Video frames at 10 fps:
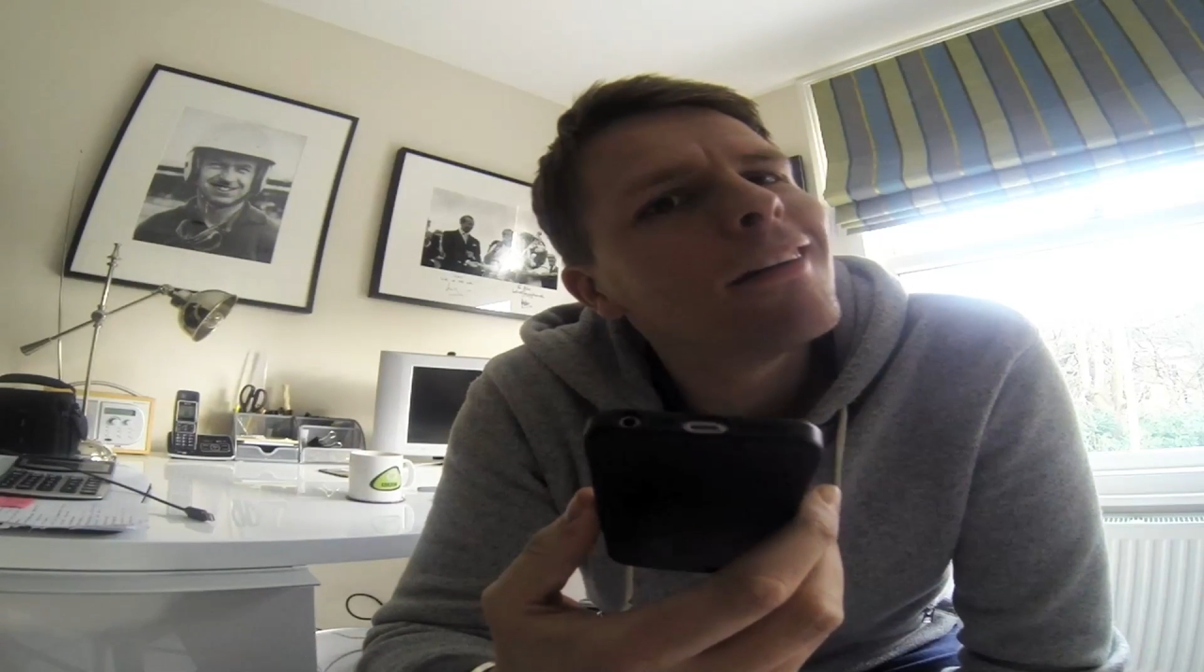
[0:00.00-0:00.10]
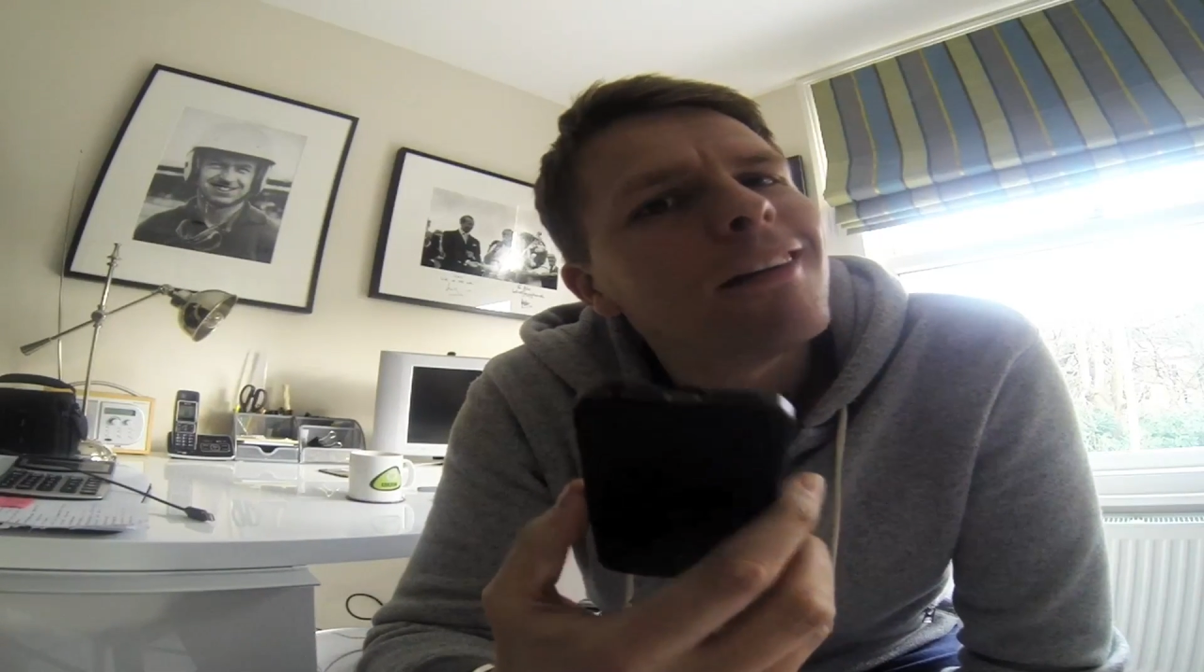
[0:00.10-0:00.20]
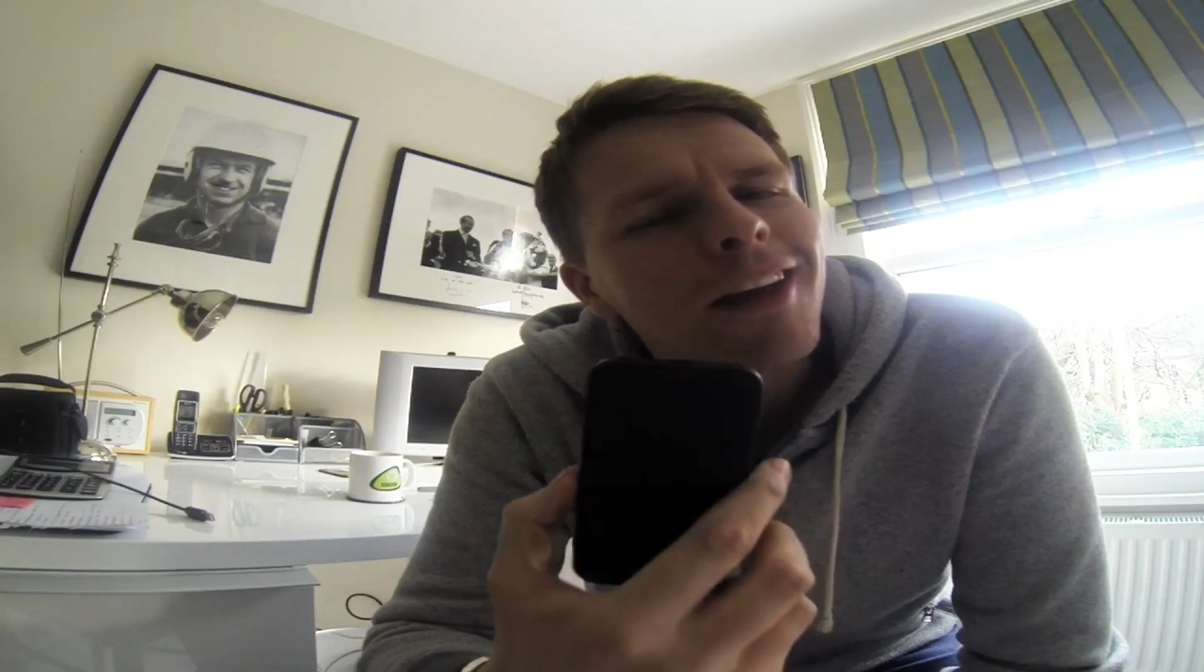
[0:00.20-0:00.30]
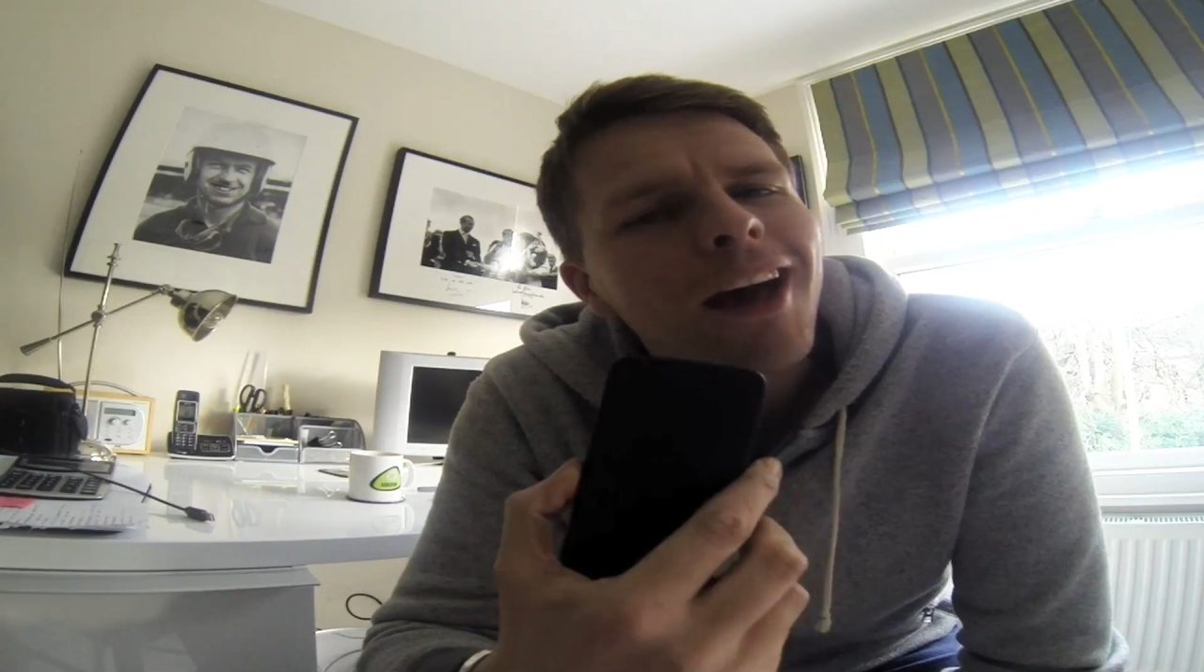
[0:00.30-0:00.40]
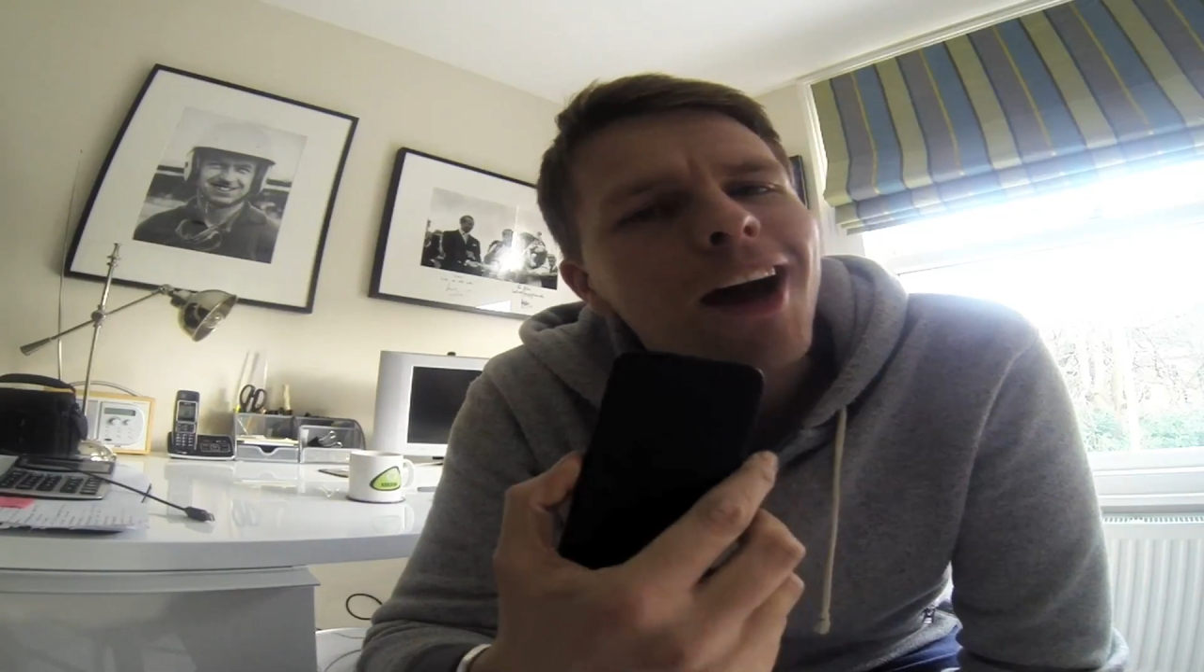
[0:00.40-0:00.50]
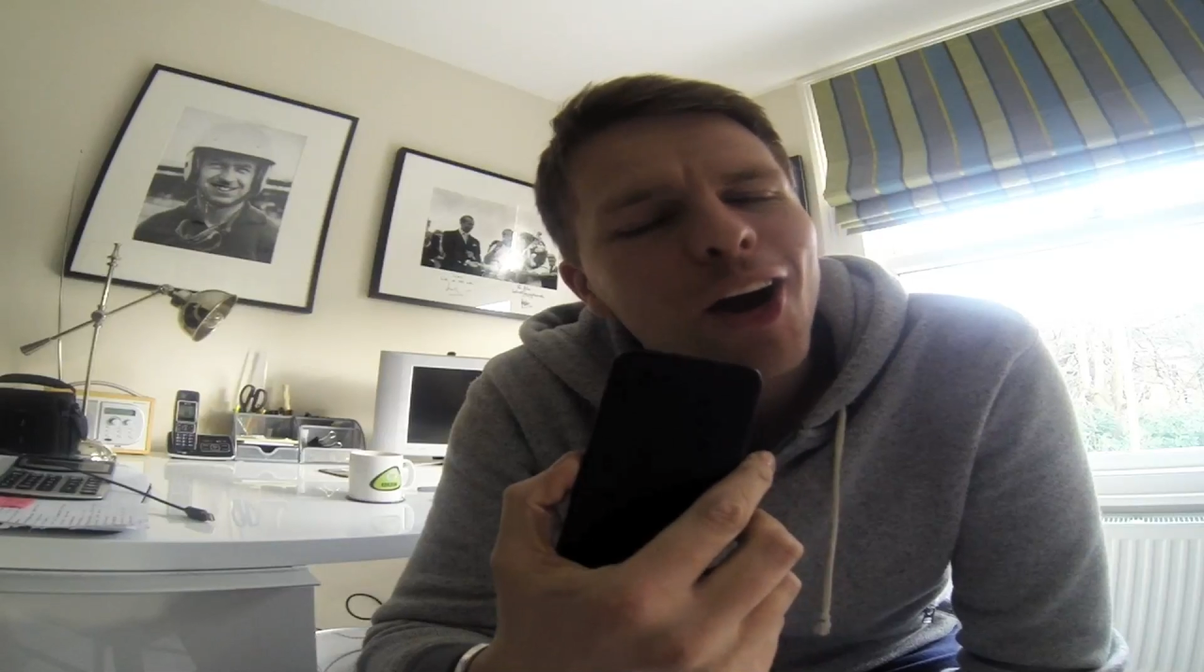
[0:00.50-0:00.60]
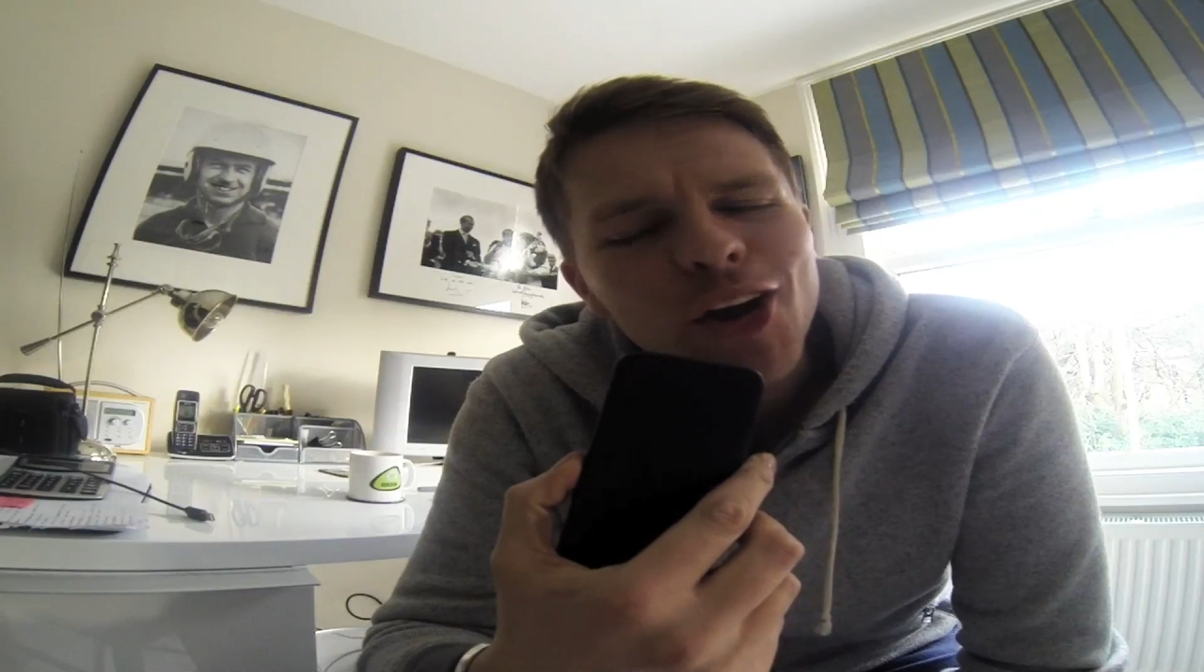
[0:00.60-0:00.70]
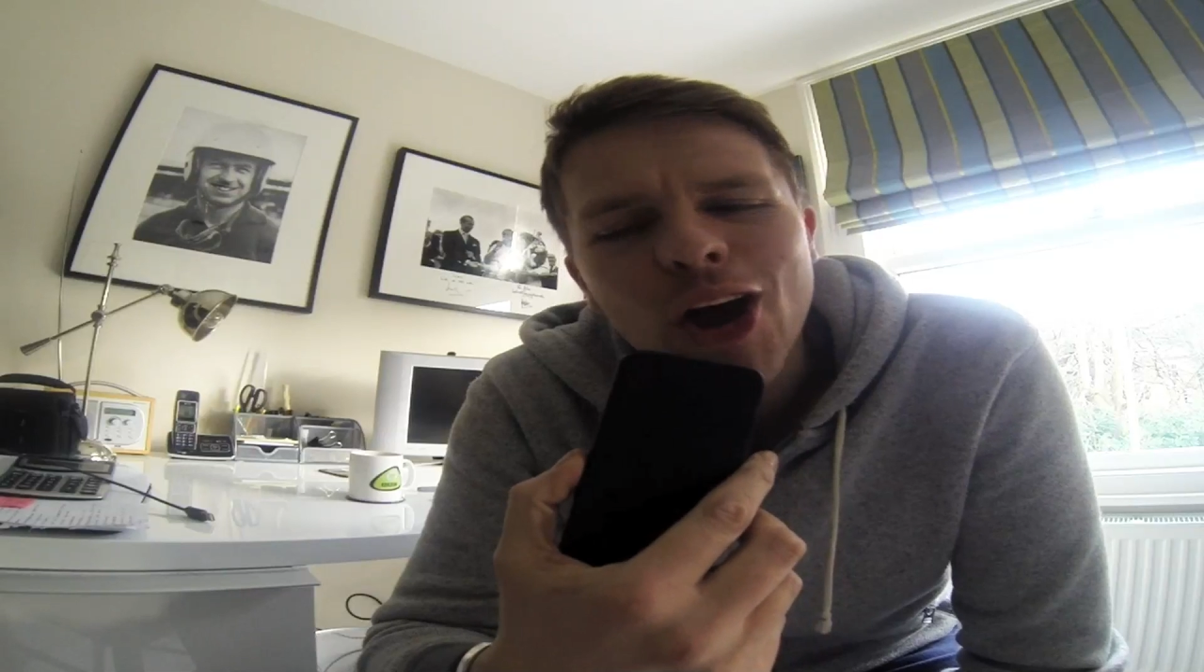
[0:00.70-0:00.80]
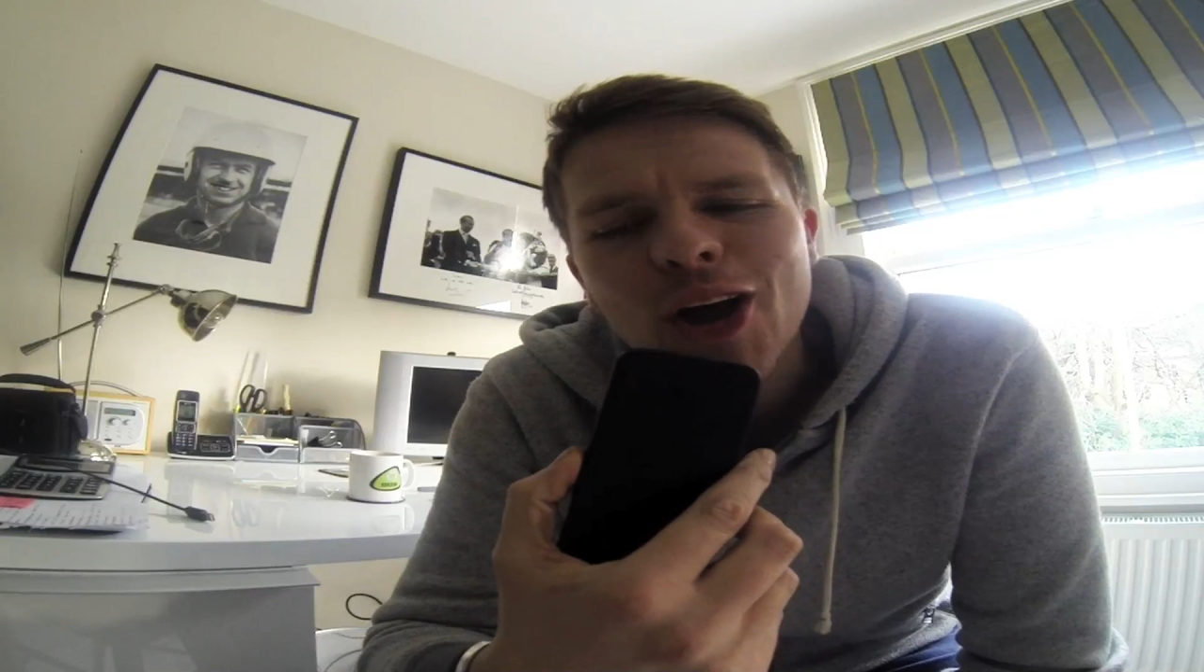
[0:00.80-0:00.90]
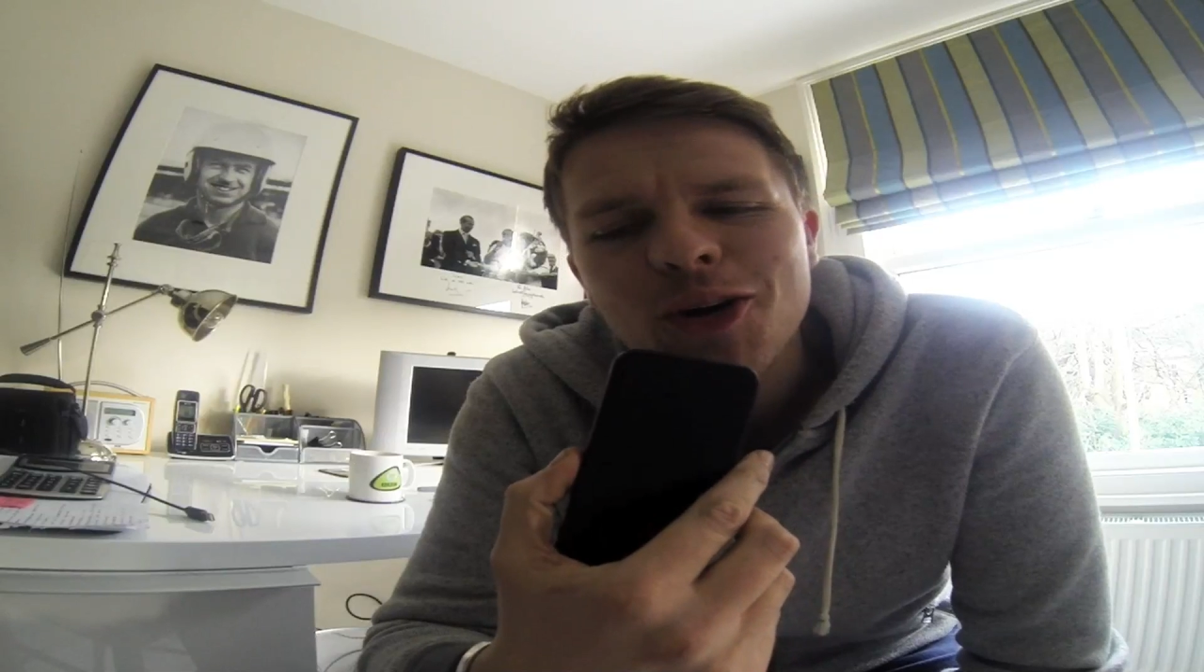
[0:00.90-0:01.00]
Yeah, I
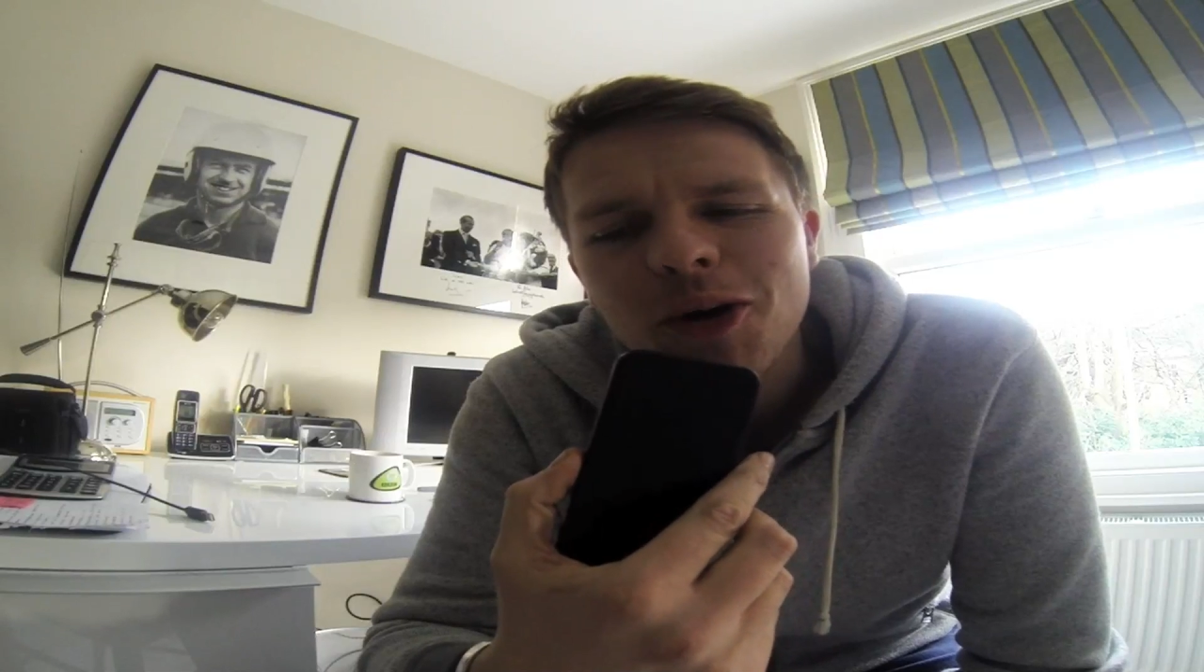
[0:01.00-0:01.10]
know,